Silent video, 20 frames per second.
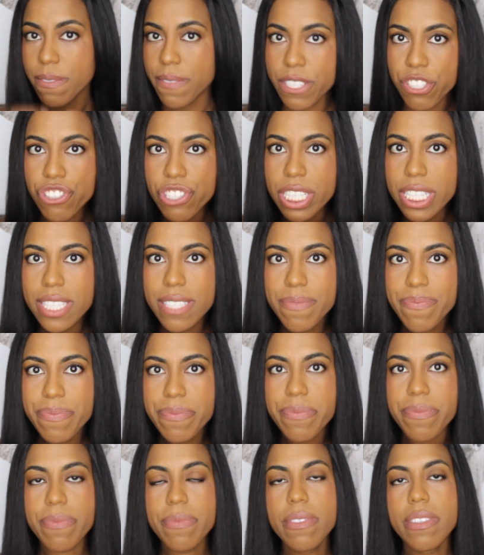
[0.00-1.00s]
vision.
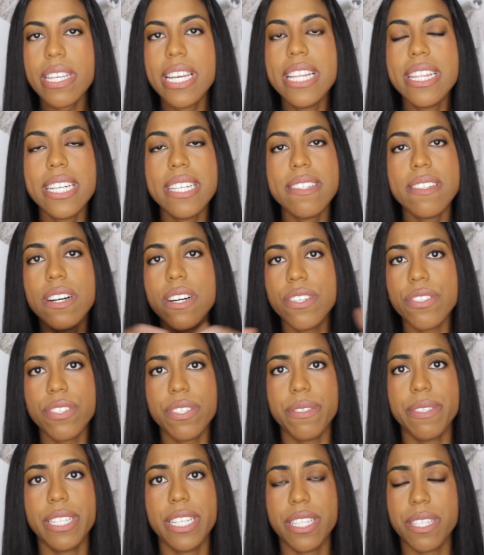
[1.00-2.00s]
And that's
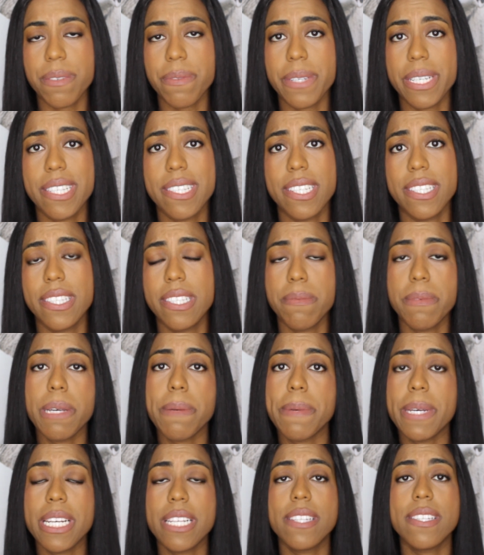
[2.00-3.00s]
also another reason to
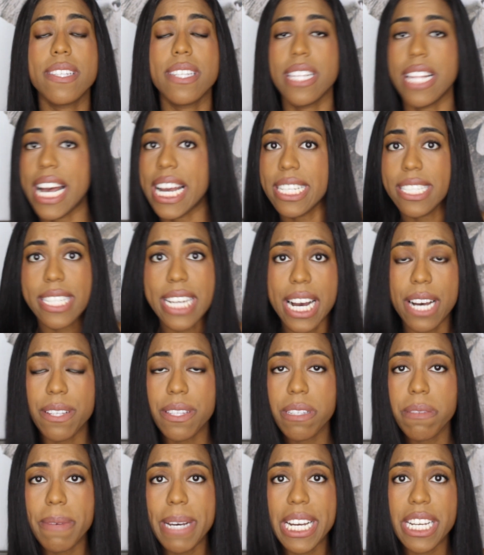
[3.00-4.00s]
maybe slide
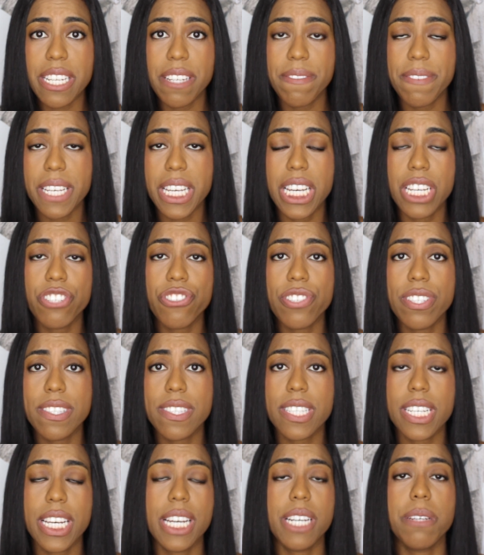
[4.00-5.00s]
down the magnification
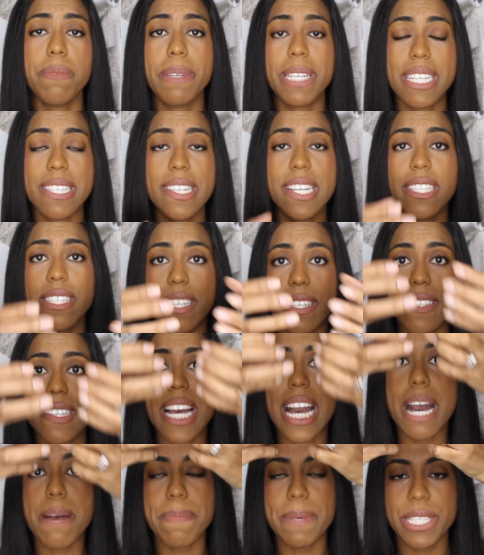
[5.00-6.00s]
scale, because that does
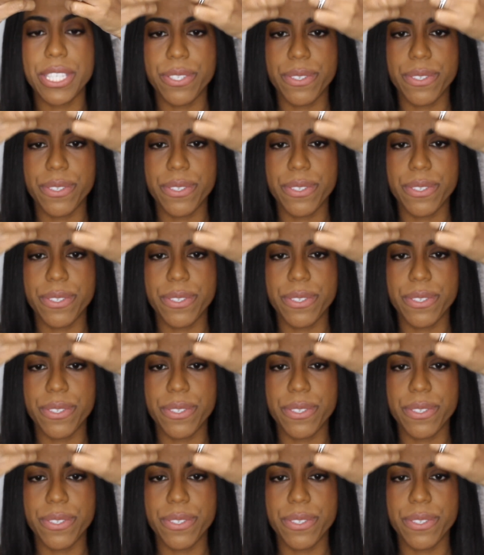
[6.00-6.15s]
happen.